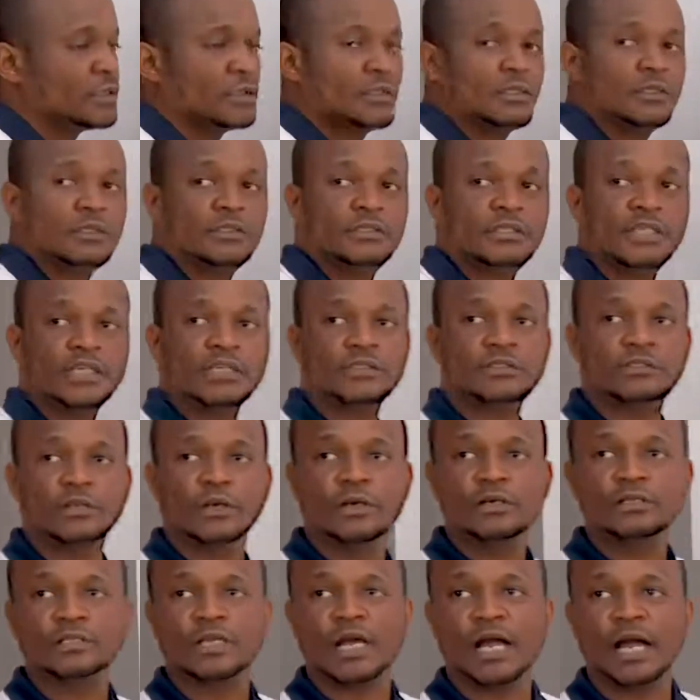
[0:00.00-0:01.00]

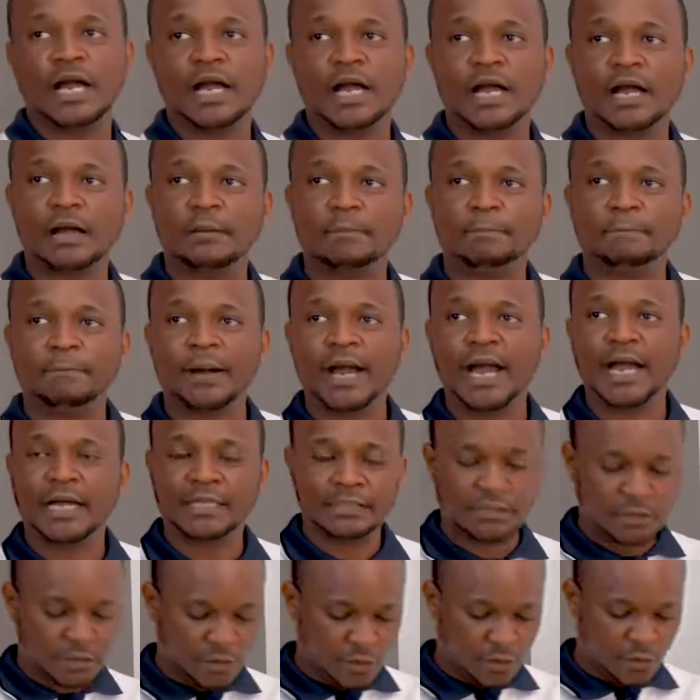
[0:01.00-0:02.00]
Sensors are
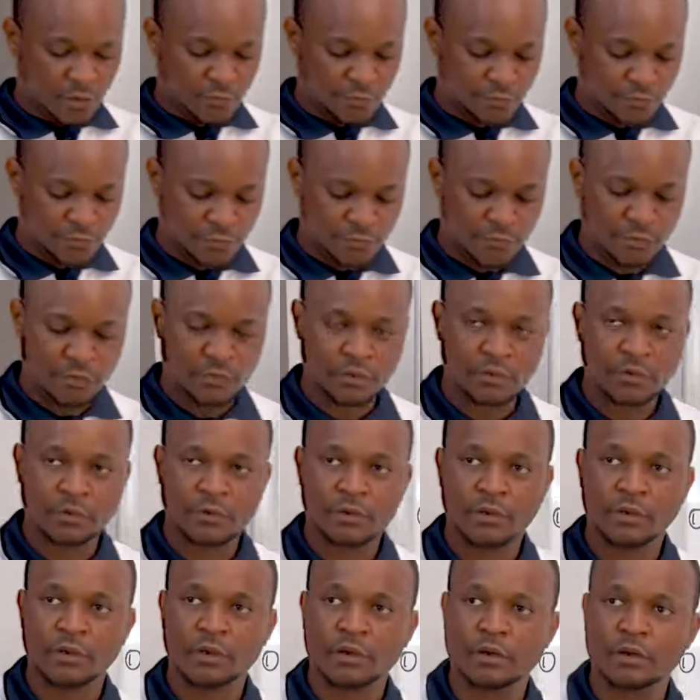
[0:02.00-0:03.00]
part of
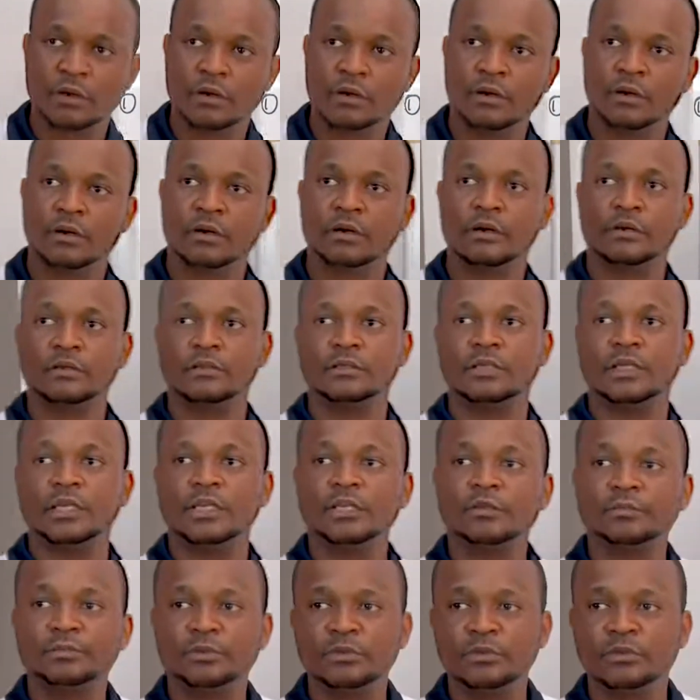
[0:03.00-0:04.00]
the
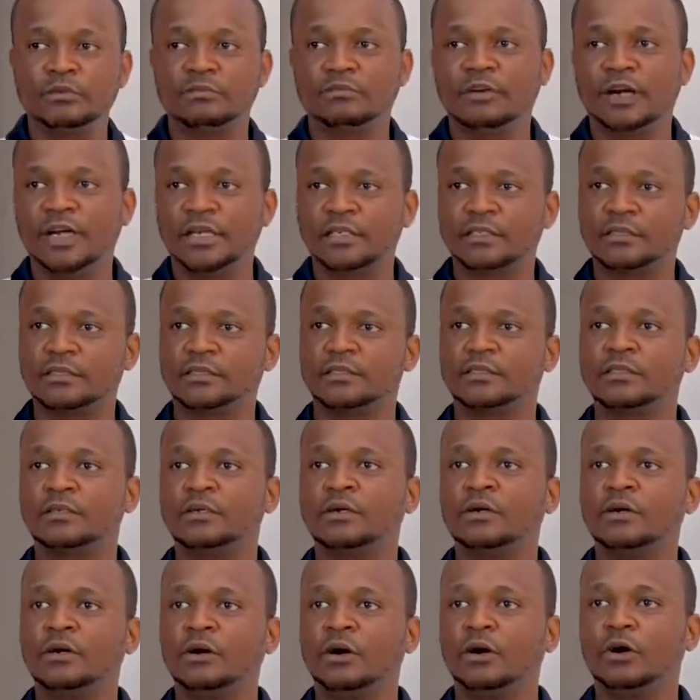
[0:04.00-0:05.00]
input device,
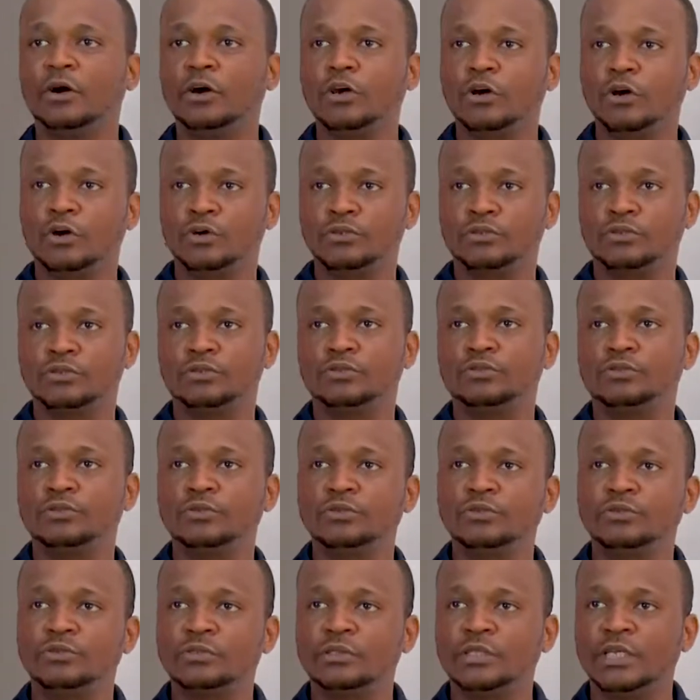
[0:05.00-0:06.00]
or it
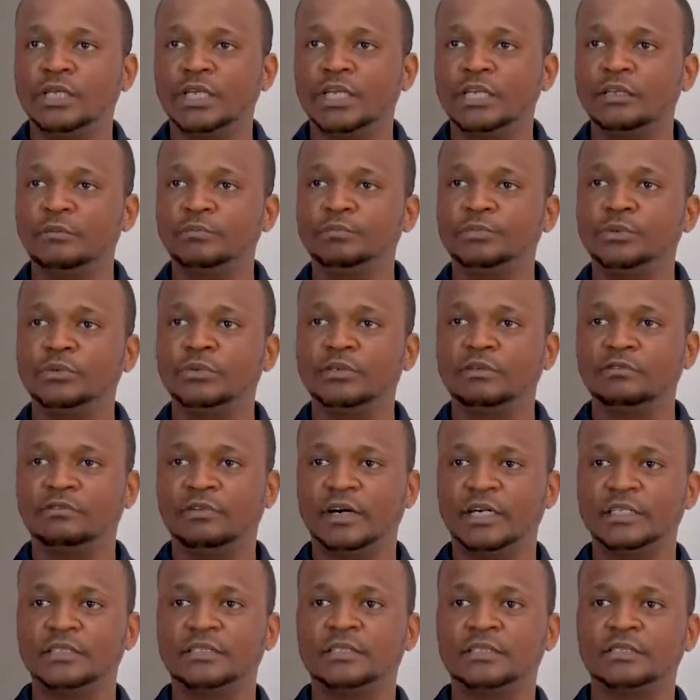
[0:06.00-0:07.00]
constitutes the input
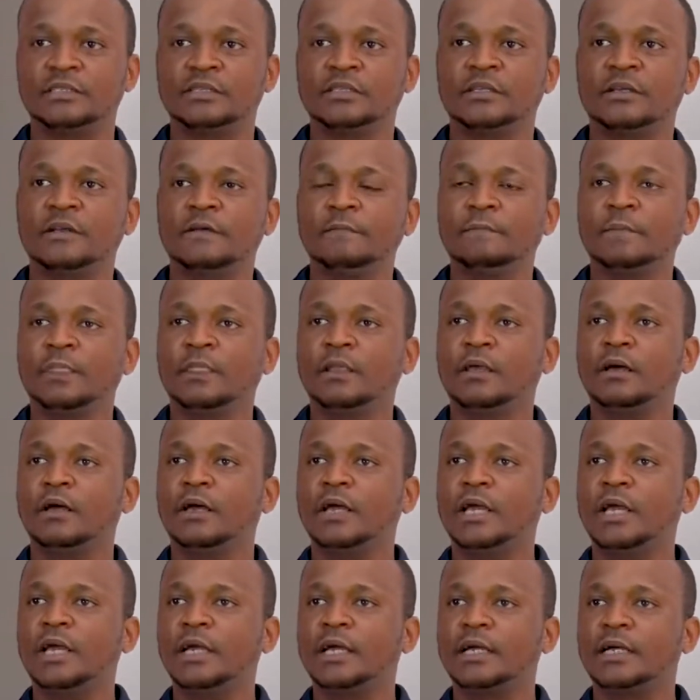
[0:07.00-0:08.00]
devices.
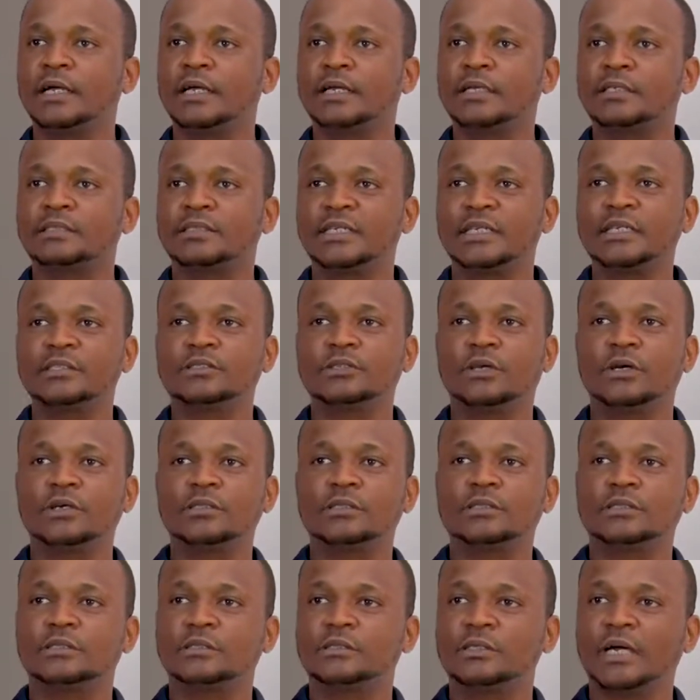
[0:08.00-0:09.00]

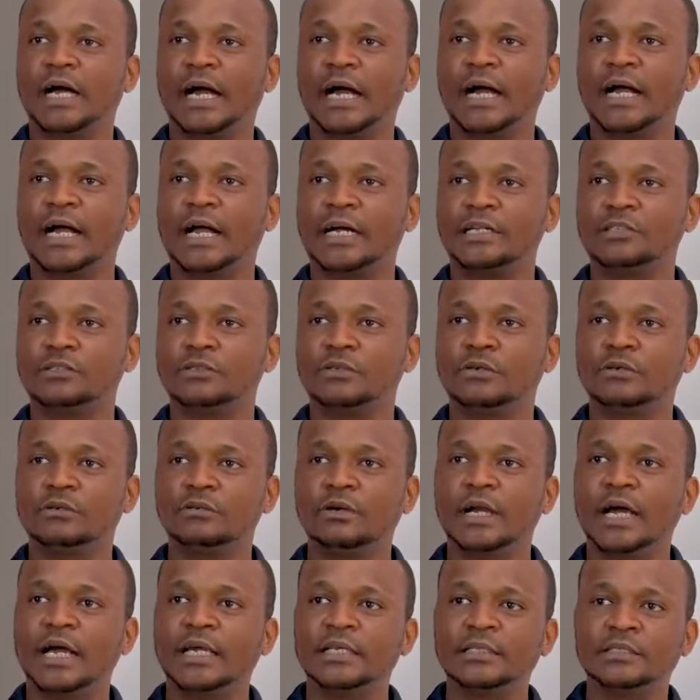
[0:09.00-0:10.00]
Sensors are
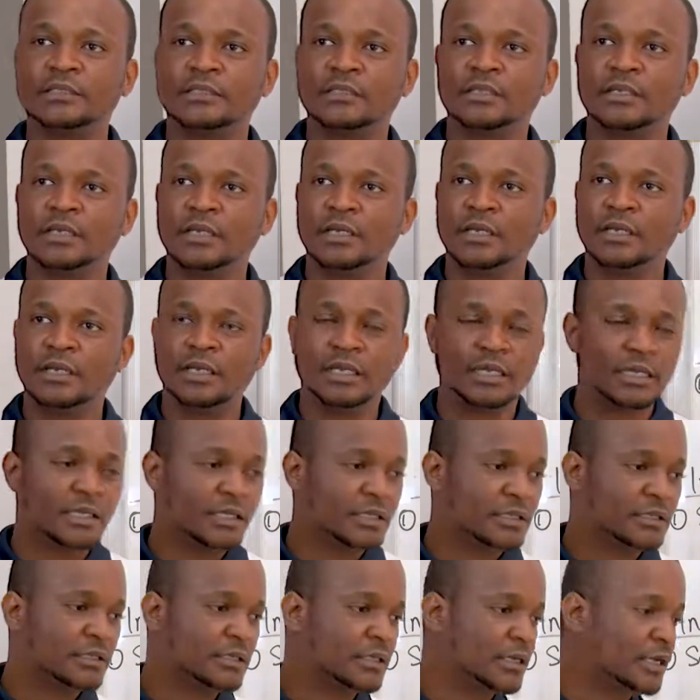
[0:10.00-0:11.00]
categorized
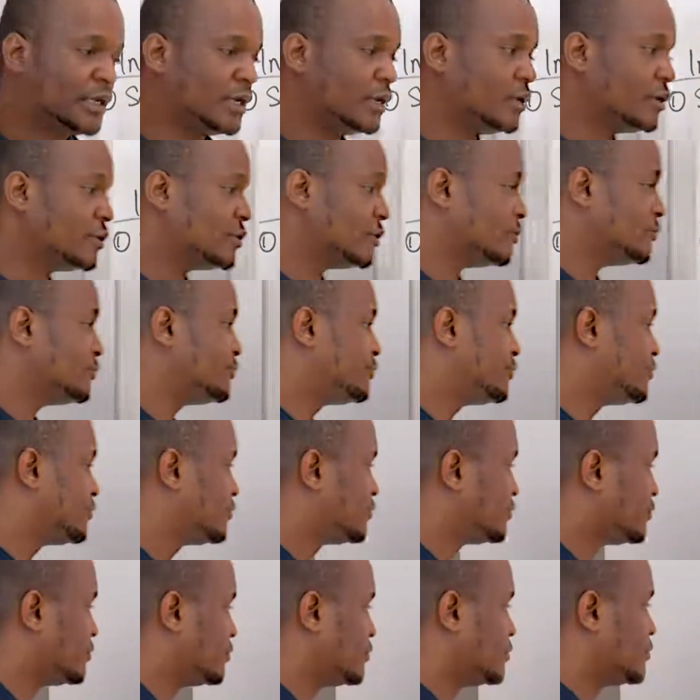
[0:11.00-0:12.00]
in a lot of
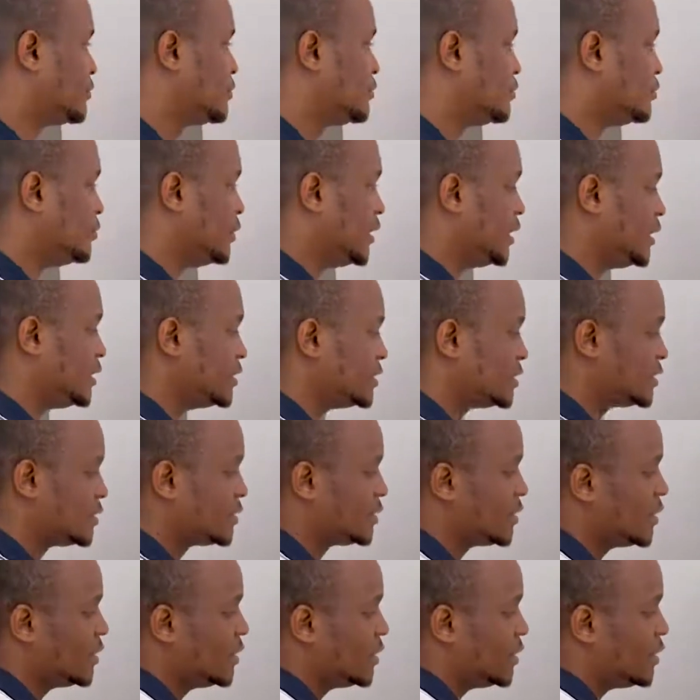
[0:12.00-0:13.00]
ways.
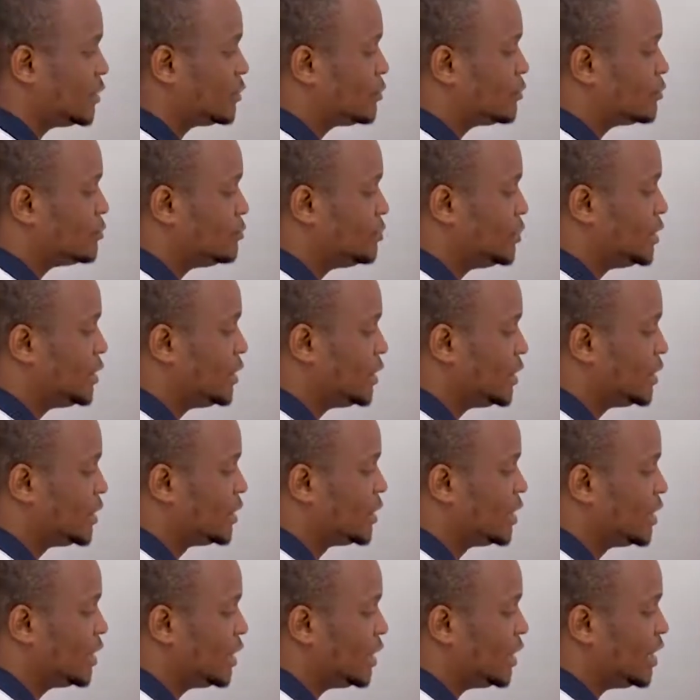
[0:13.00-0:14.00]
It could be
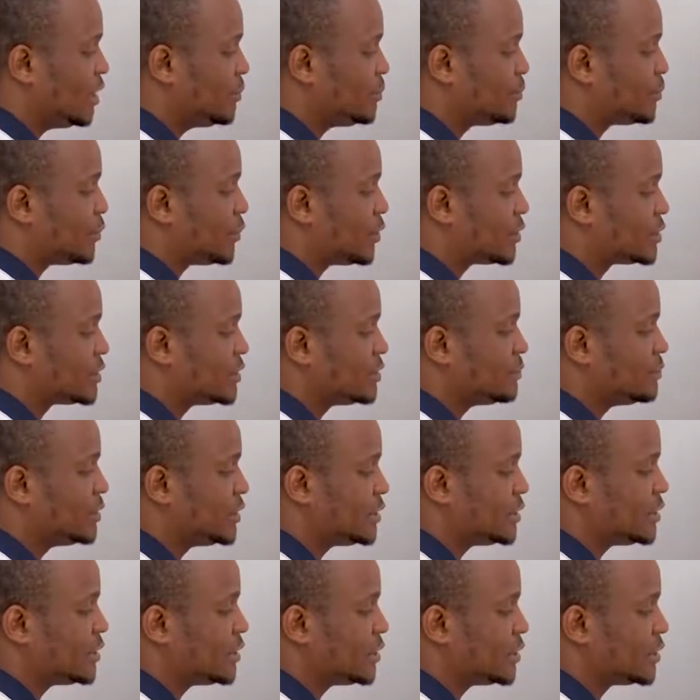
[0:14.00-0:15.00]
a
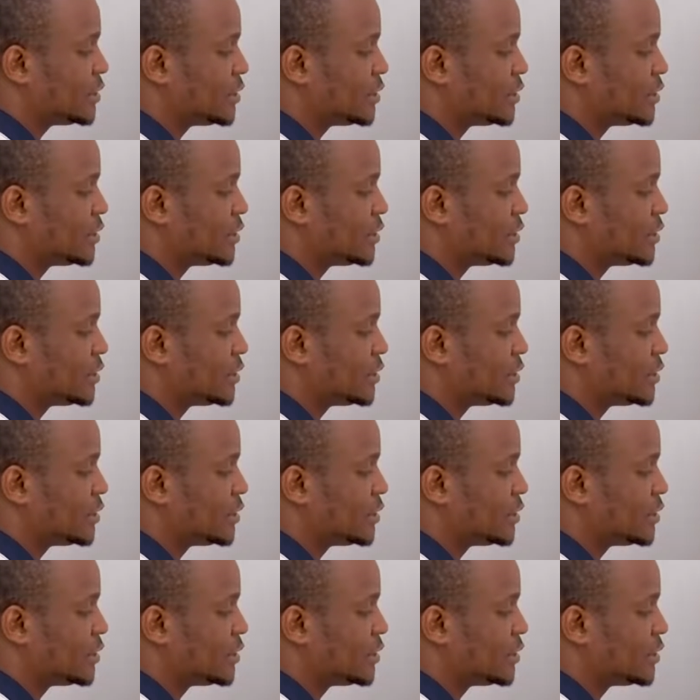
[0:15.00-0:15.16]
proximity